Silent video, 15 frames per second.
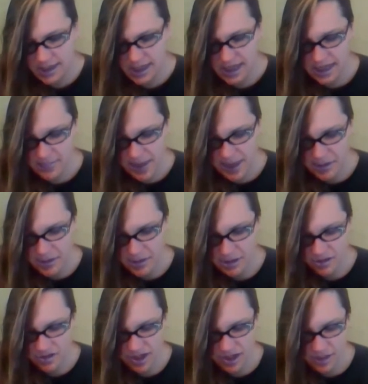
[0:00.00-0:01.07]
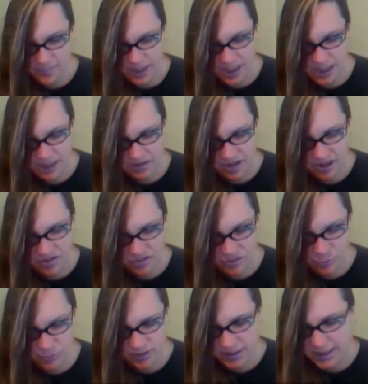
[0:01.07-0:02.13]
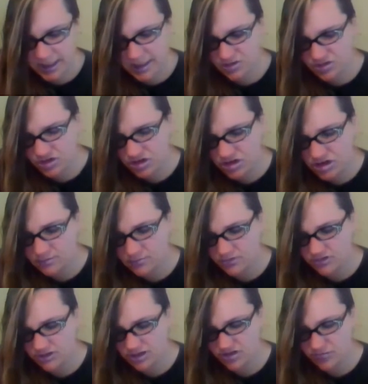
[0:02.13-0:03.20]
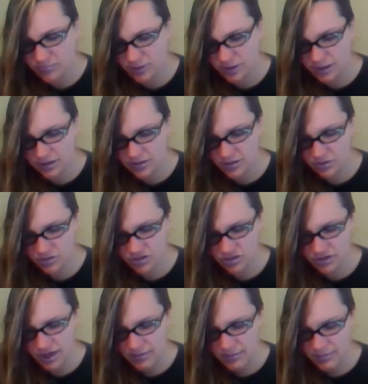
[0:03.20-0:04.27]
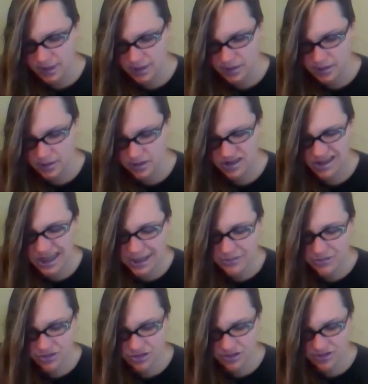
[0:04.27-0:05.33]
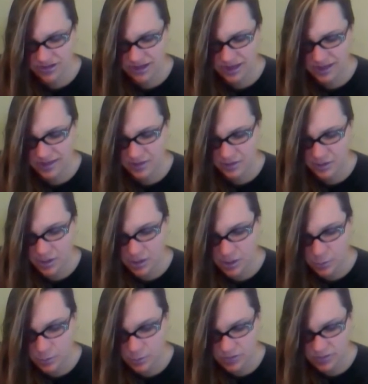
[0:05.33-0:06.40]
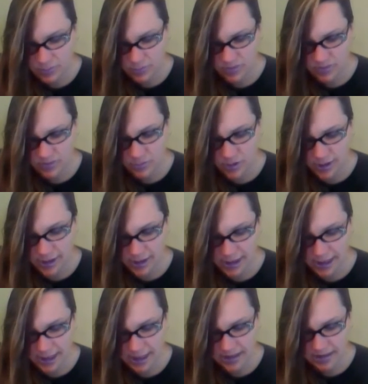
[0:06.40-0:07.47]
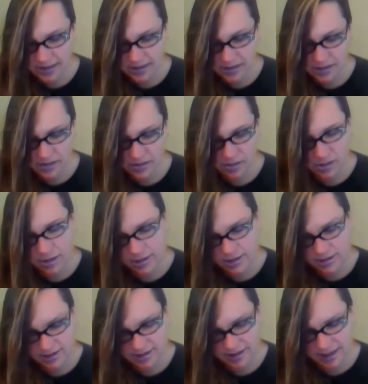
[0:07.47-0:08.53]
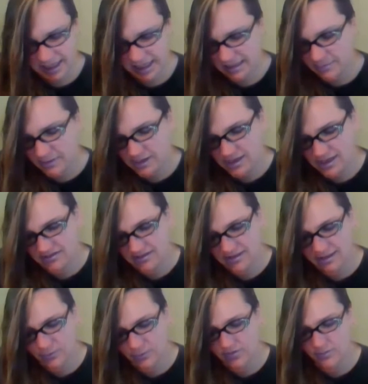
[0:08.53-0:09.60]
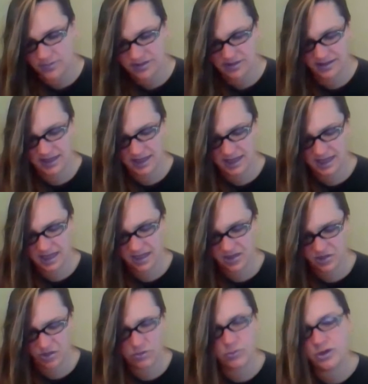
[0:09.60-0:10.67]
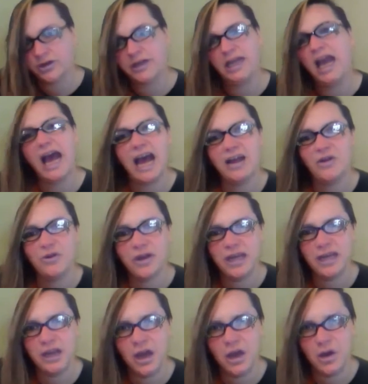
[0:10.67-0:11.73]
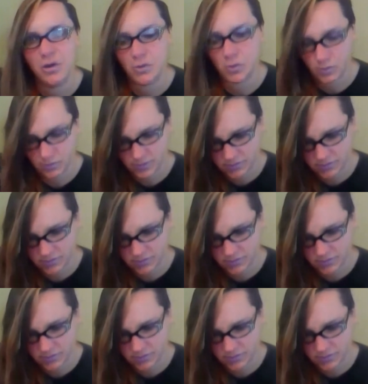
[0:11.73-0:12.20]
Em had a hard time paying attention with the ancient conversation playing, so she stopped it. "Yes," she said, once it was quiet again. "Look, that email last night was a mistake. Don't worry, I already know."